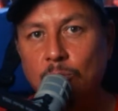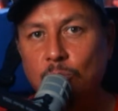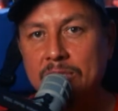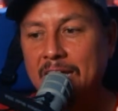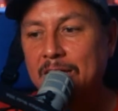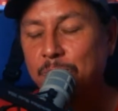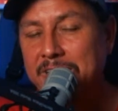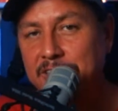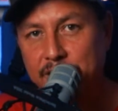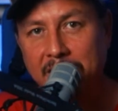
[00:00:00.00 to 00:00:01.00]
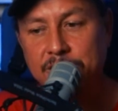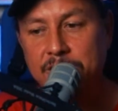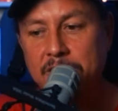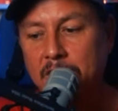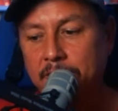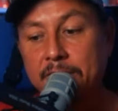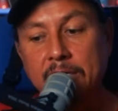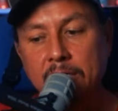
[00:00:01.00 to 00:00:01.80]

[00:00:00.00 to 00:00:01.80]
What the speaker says: was a rejection of the